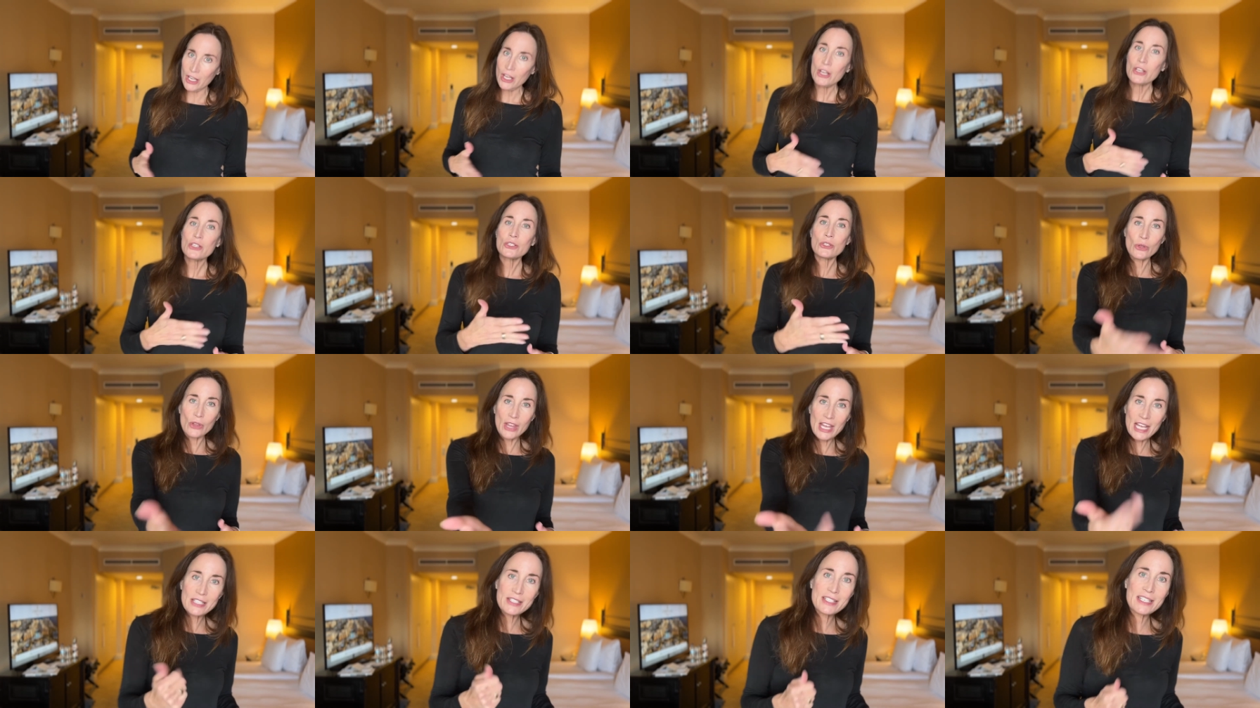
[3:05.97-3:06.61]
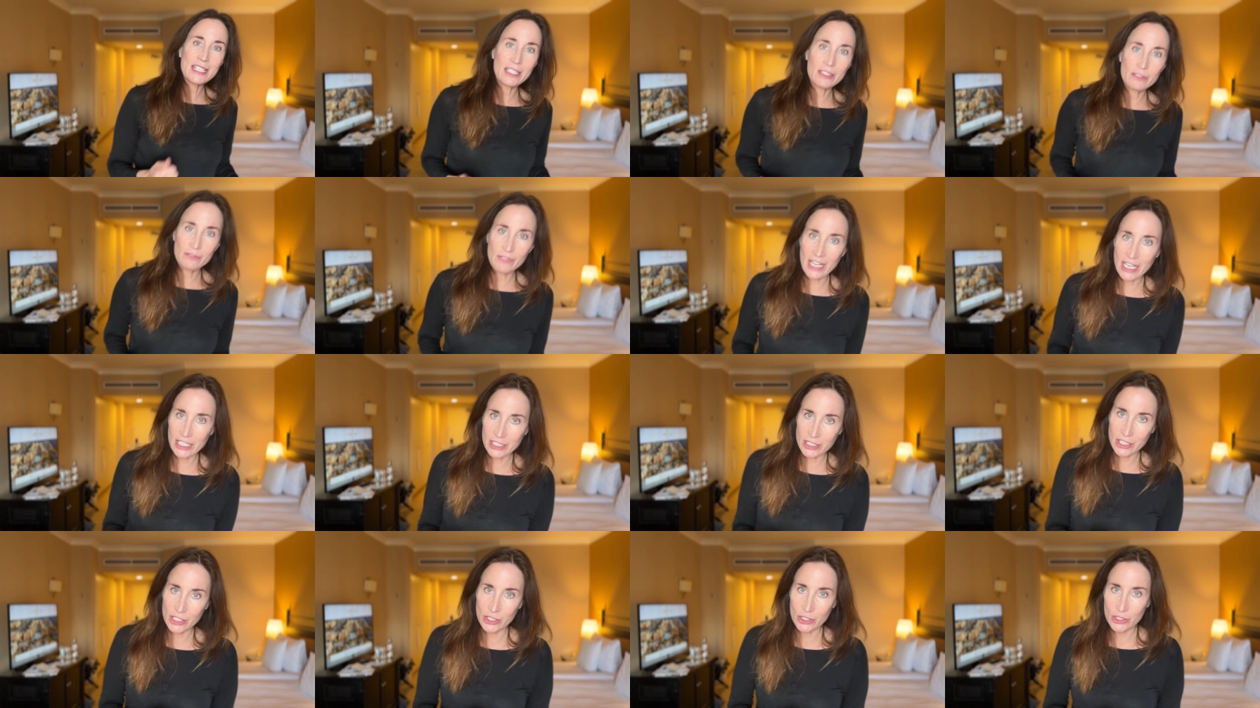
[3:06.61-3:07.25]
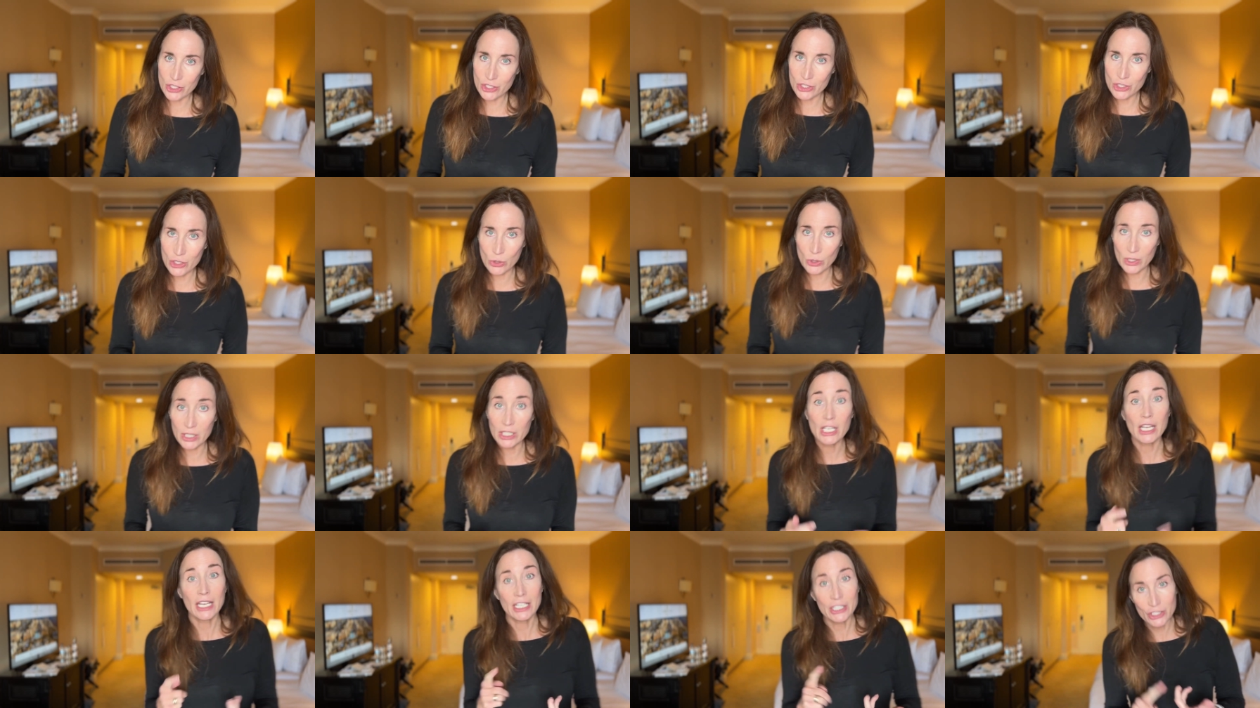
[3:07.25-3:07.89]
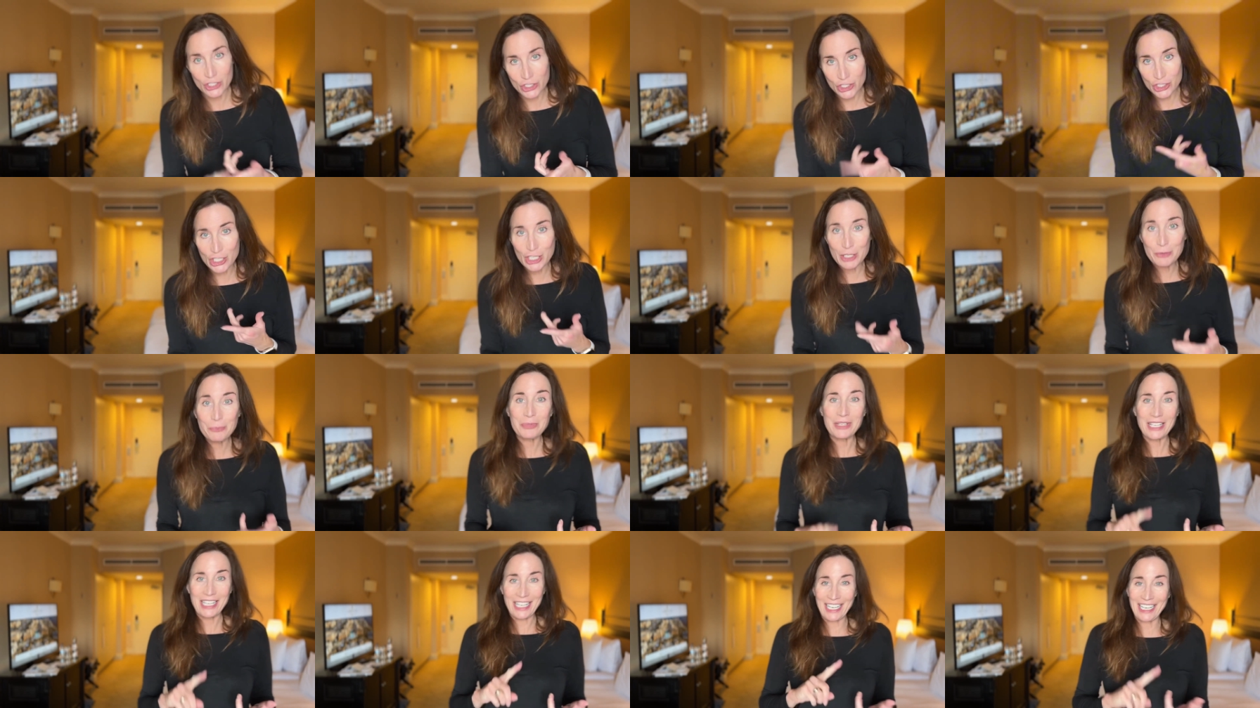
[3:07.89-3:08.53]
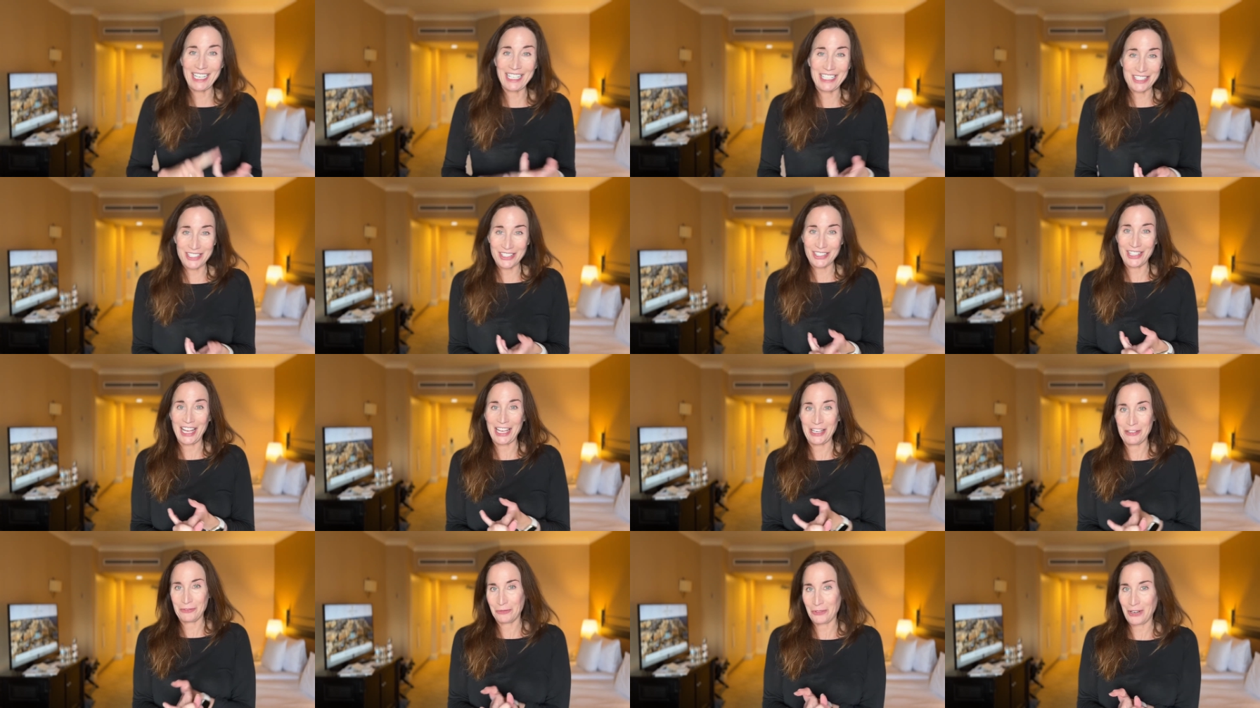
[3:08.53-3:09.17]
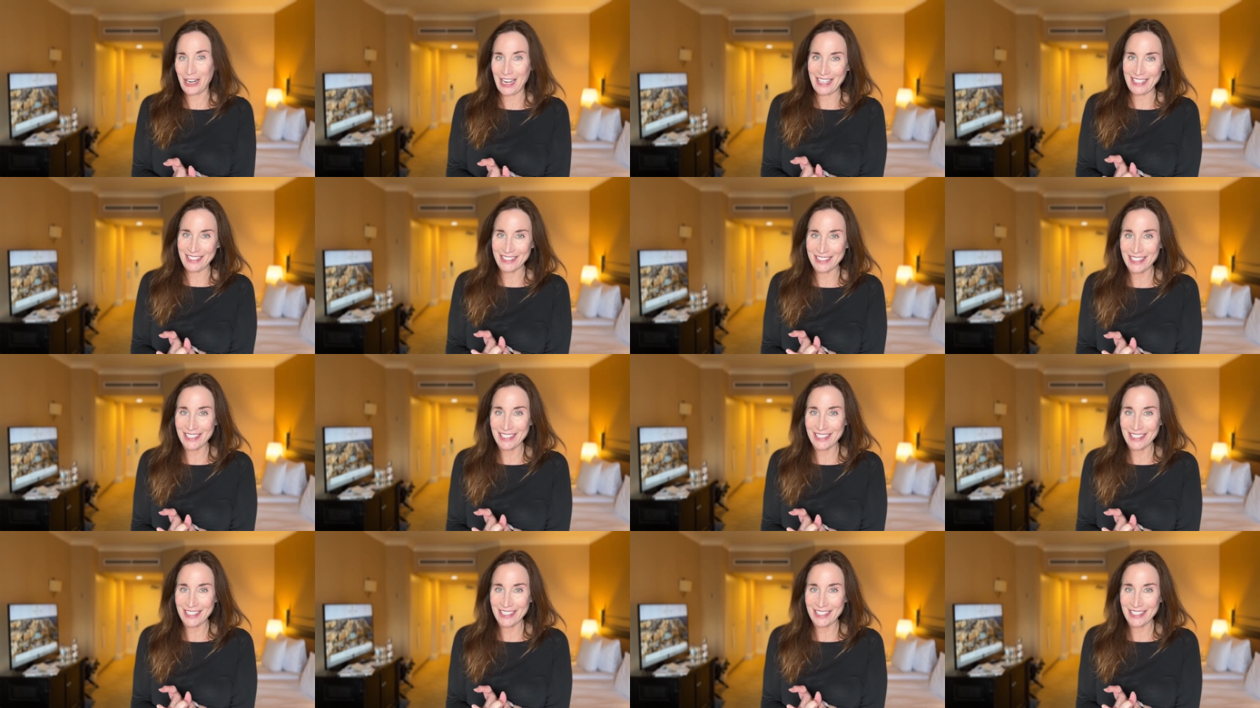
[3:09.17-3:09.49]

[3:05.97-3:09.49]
So that's the advantage to it. It's cheap and it's lightweight.